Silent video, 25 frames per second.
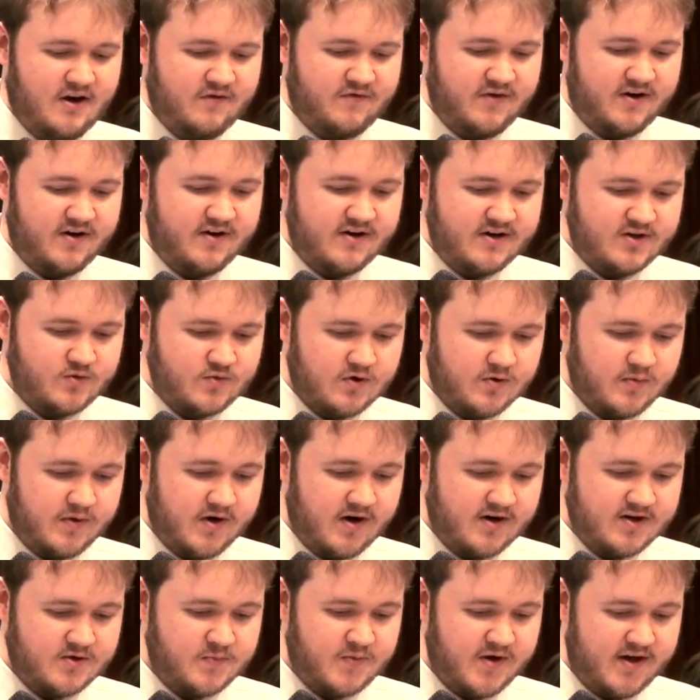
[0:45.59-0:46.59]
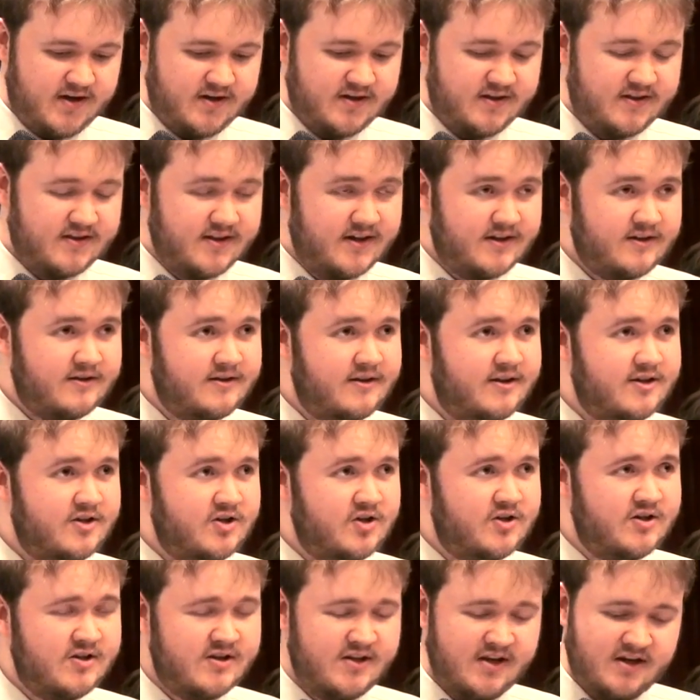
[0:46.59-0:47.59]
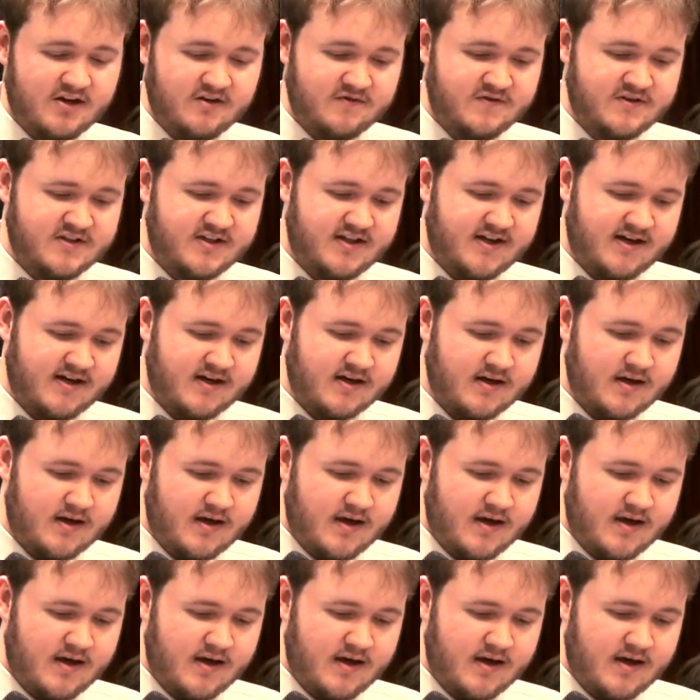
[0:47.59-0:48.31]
areas where we are dependent that you can think of today.